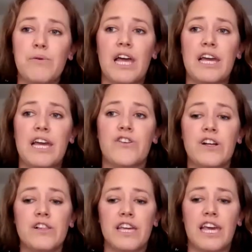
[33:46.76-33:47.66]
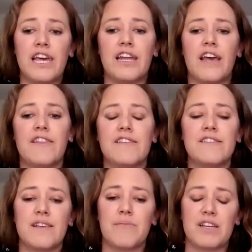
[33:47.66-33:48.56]
were like trickling in. And this
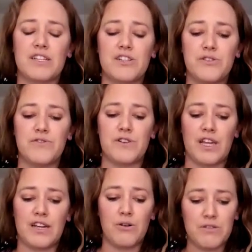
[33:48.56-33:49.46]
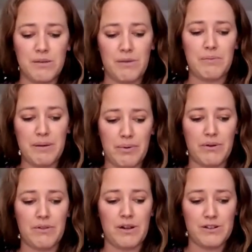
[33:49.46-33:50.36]
is something too for like cold email
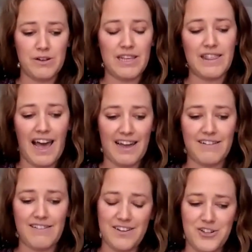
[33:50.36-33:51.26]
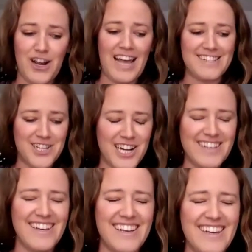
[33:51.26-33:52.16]
people that are in that trench.
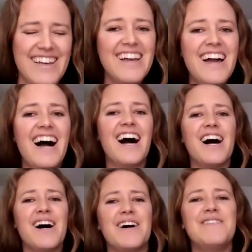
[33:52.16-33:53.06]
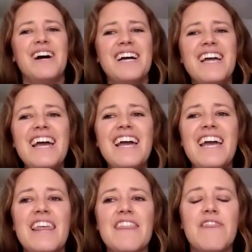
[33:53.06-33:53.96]
um,
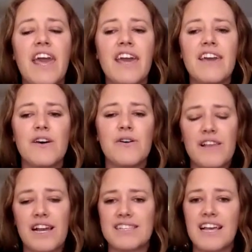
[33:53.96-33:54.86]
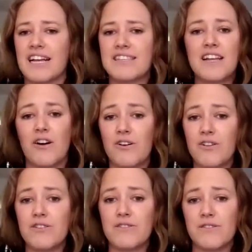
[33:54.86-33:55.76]
they, the, like I said, I sent
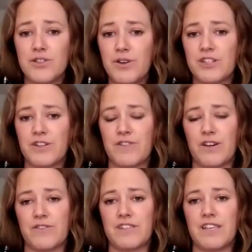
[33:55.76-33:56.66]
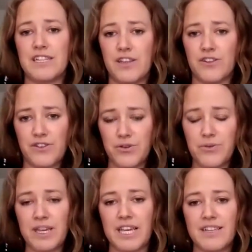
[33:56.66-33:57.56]
all two hundred of those in two
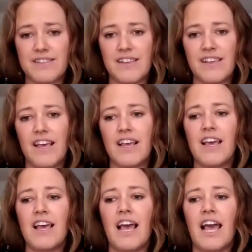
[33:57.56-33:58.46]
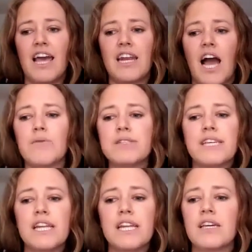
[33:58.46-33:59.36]
weeks. And I was
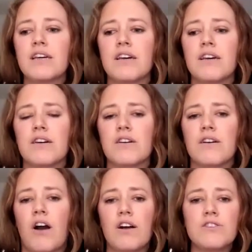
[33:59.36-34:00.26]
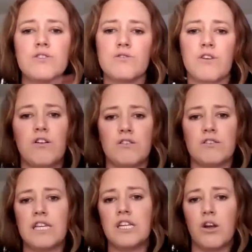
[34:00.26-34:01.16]
getting consult calls
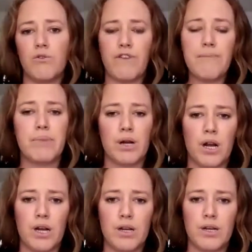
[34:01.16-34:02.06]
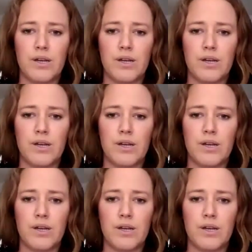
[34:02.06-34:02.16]
in November